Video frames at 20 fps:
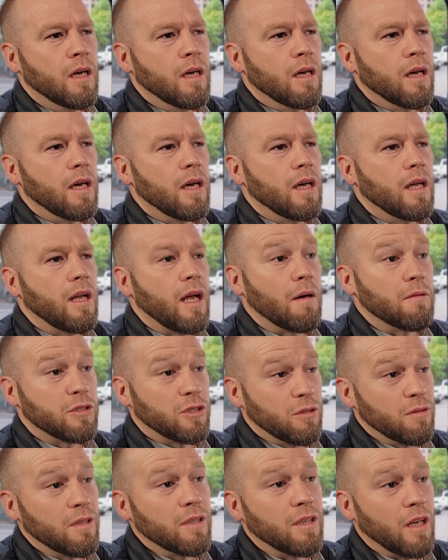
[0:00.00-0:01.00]
and I was
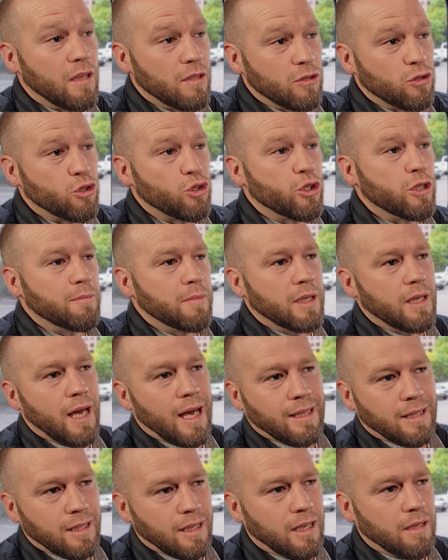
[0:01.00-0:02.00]
doing another treatment
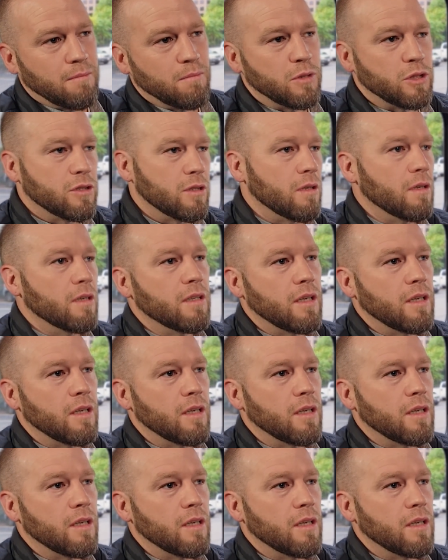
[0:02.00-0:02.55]
in Missouri.